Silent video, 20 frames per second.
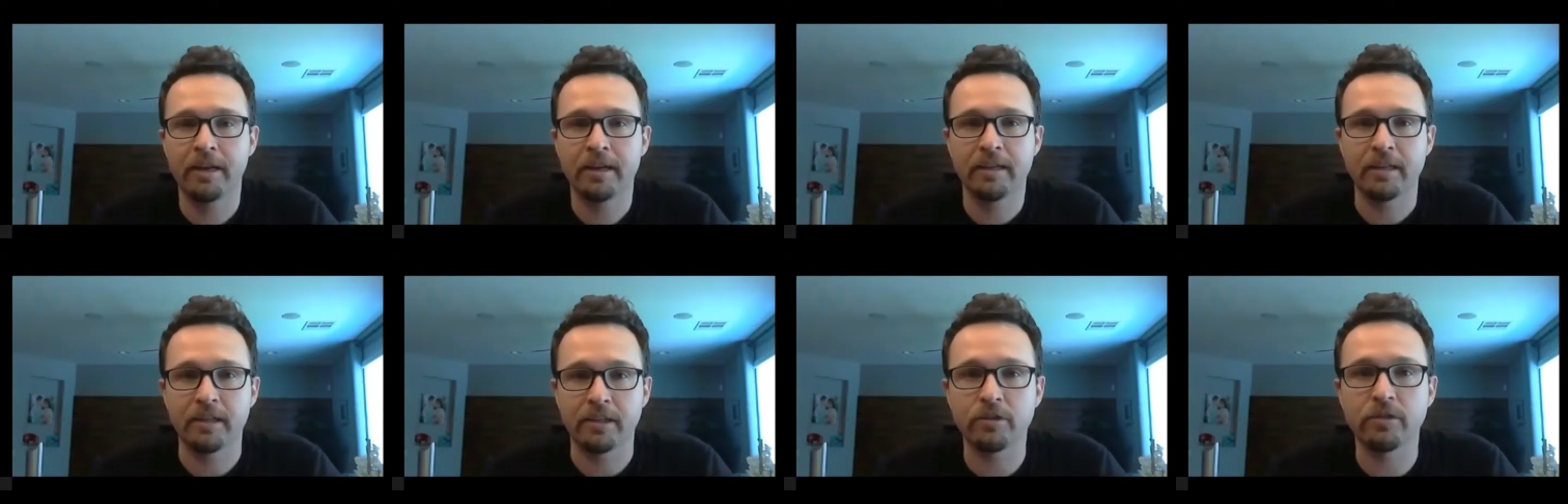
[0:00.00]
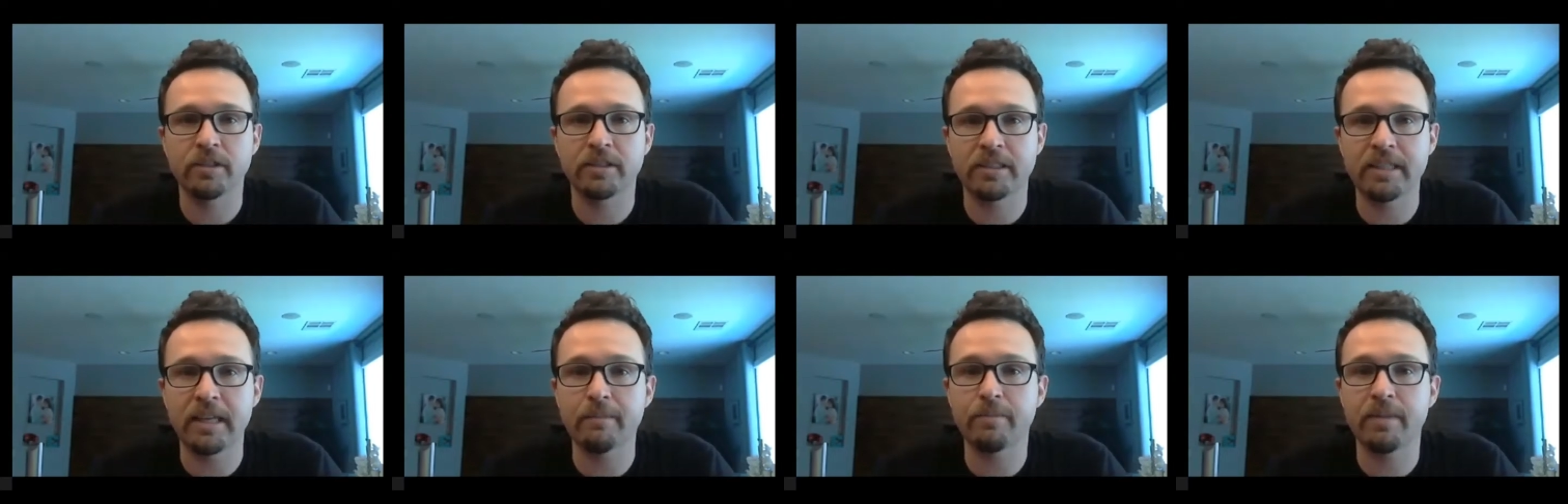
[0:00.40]
You do the
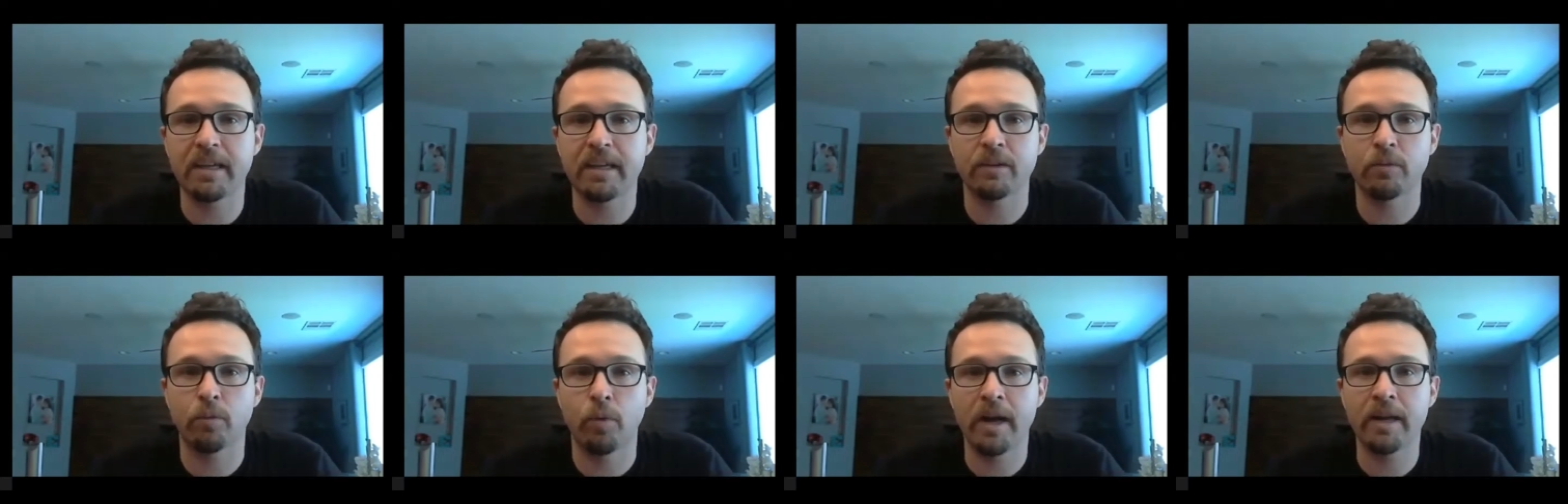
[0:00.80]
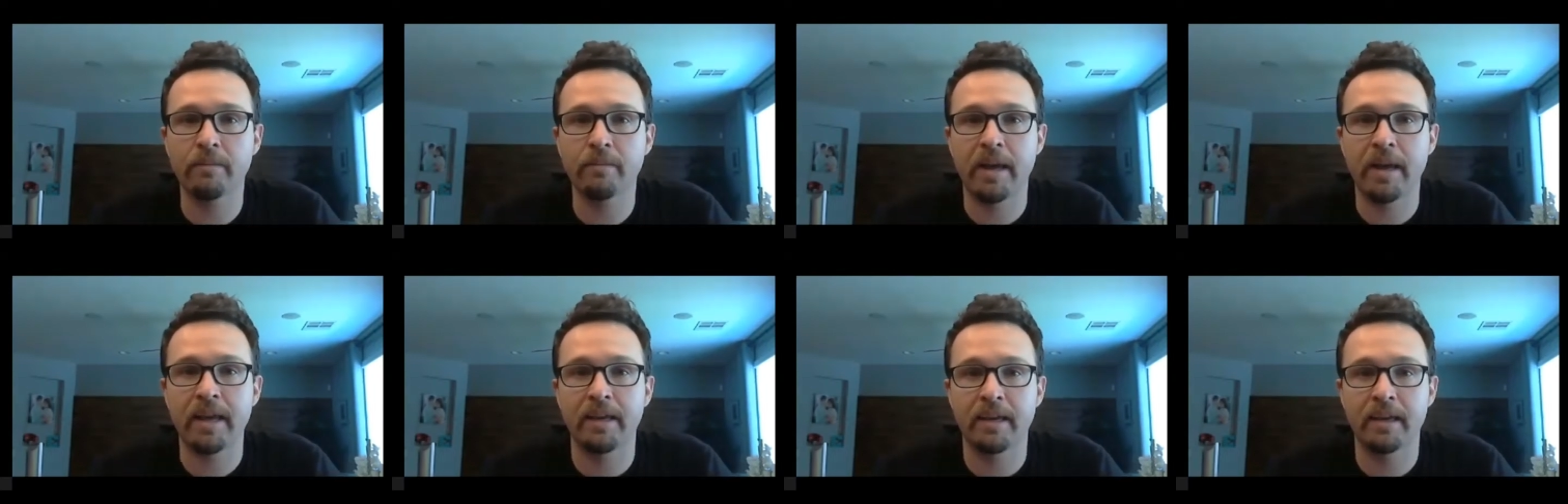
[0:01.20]
same thing in
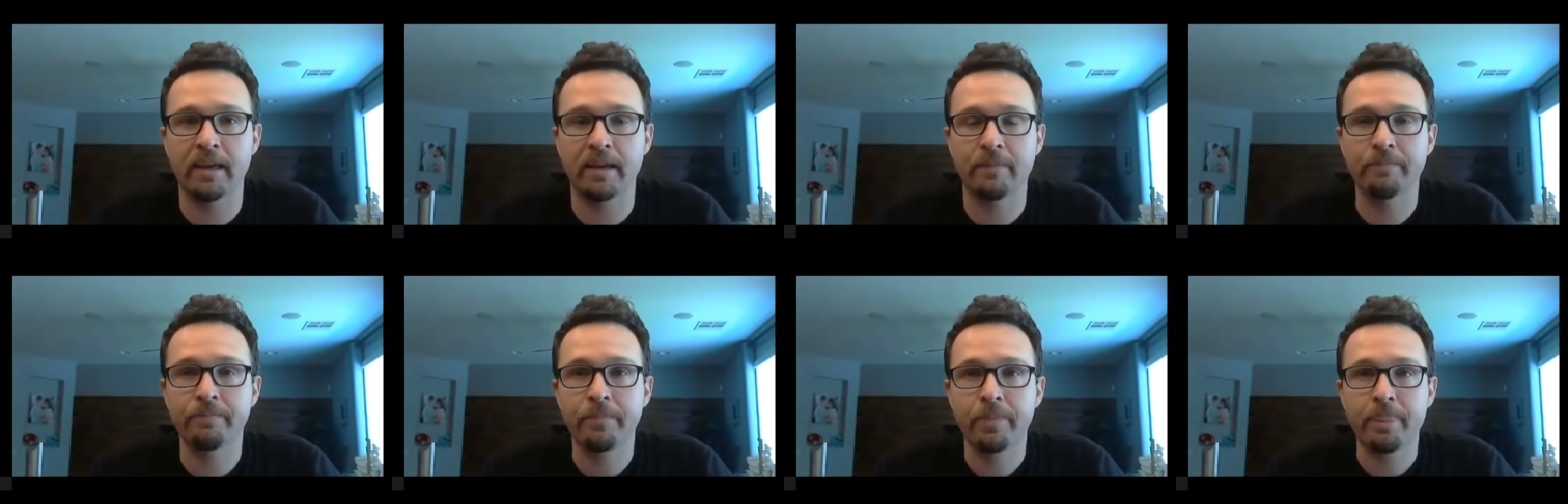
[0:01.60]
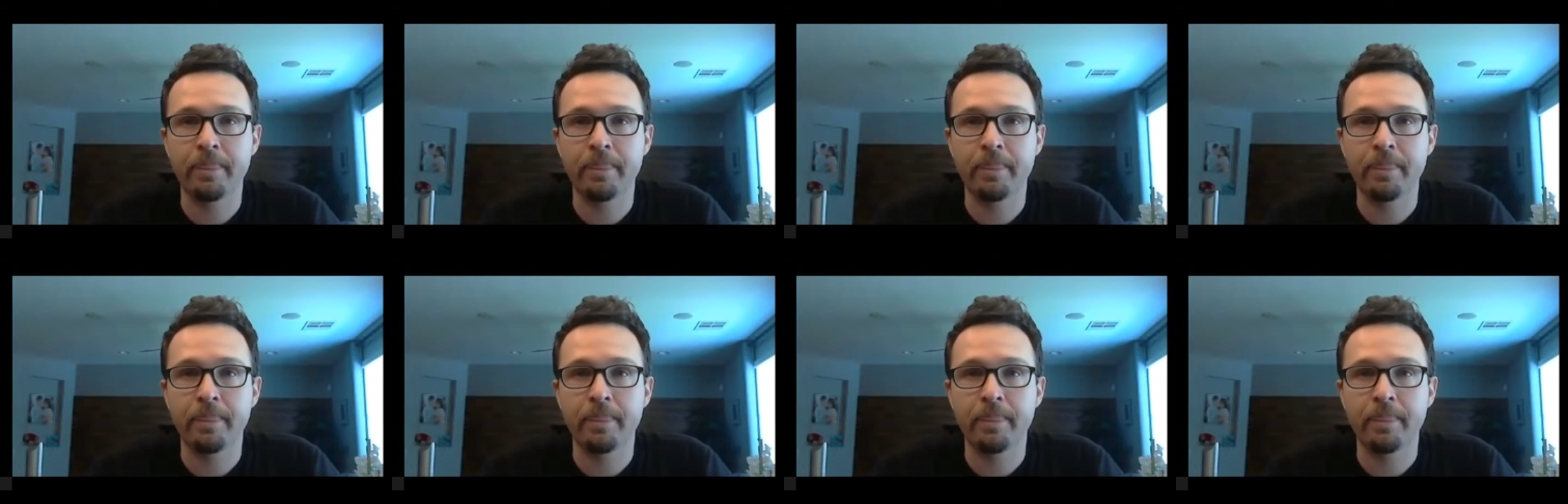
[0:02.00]
winemaking.